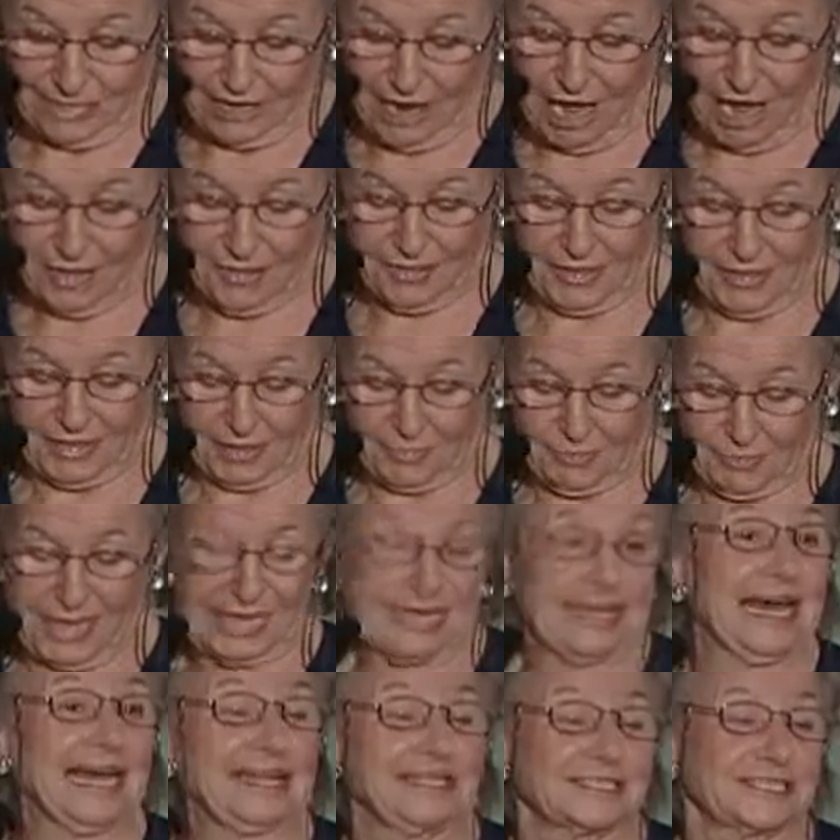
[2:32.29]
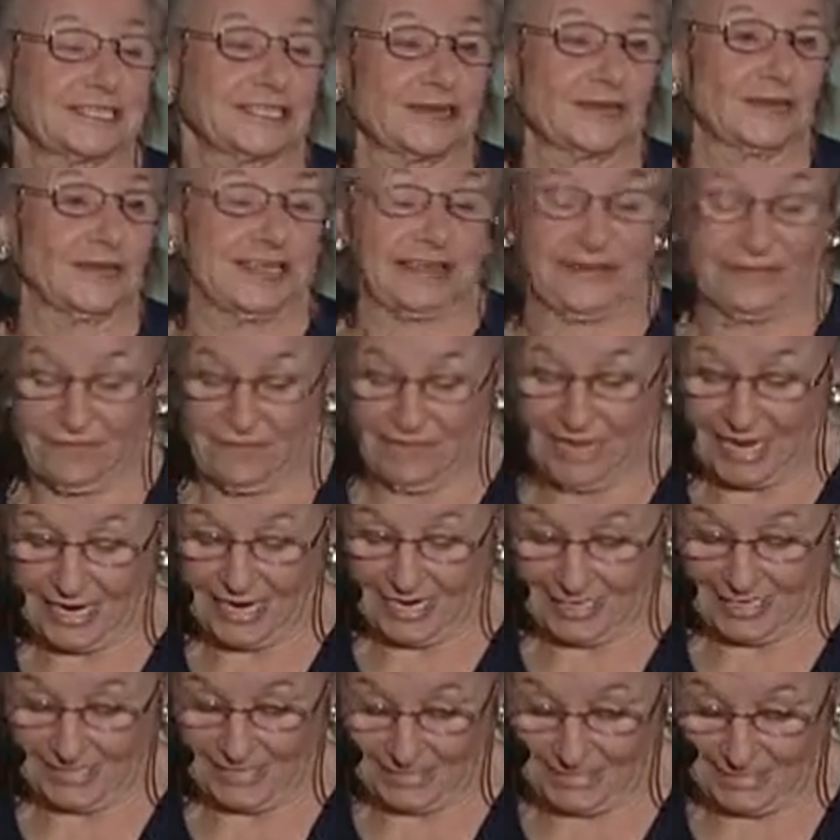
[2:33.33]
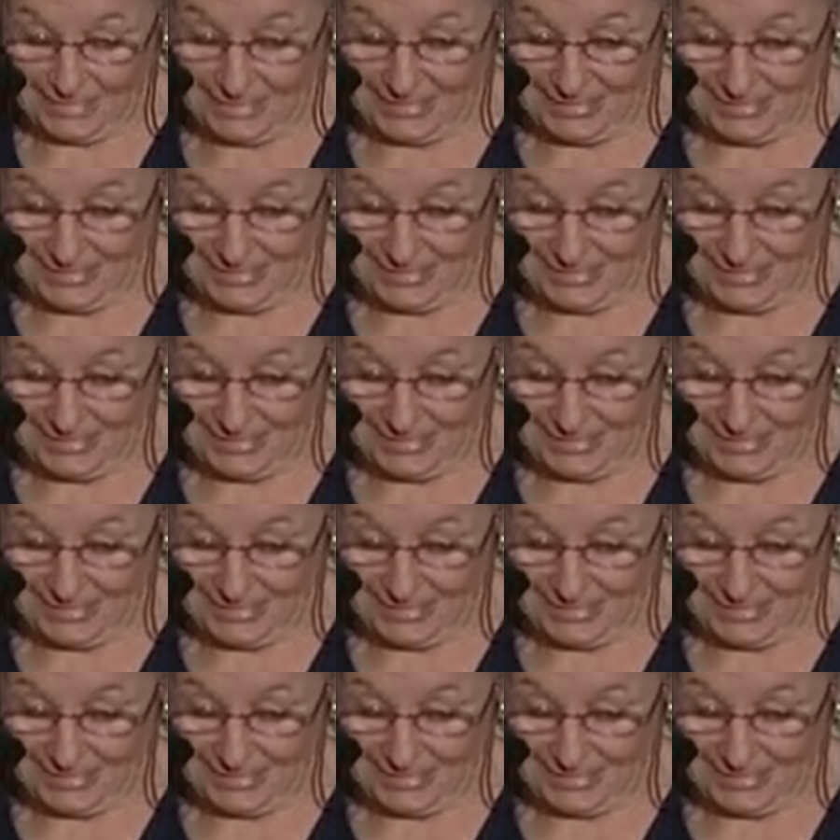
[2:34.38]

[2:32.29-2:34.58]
Gothic palazzo in Venice,